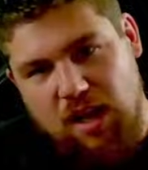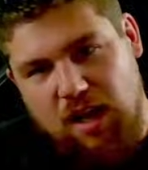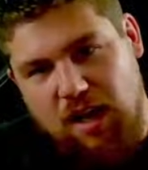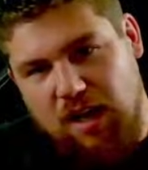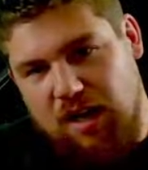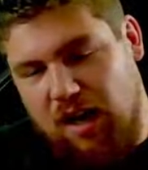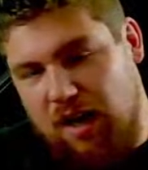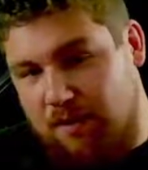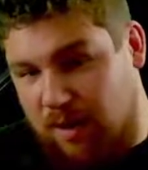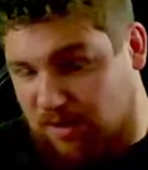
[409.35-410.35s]

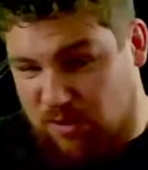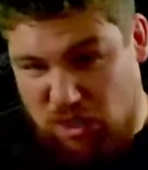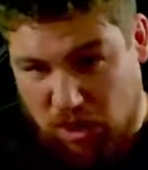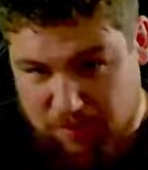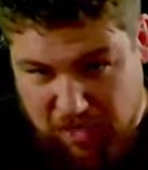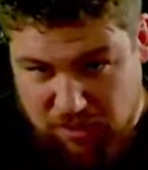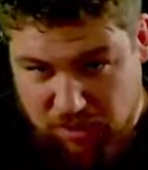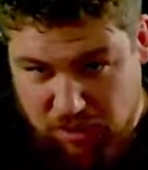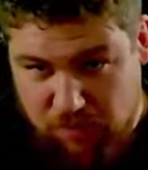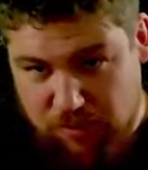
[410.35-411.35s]
I've stopped actually
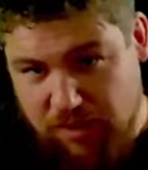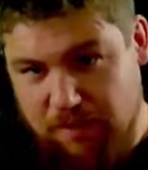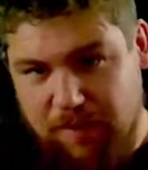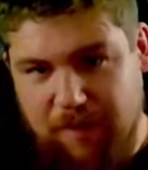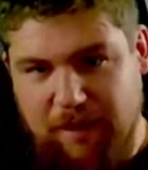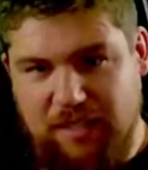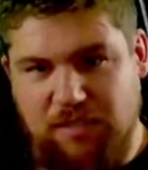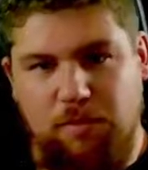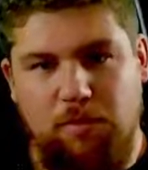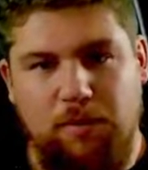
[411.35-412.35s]
using the MetaMask
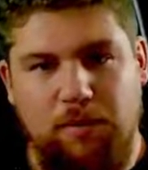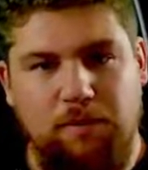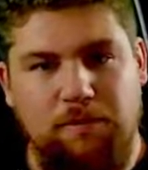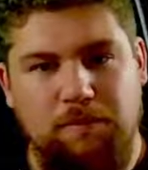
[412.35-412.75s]
Mobile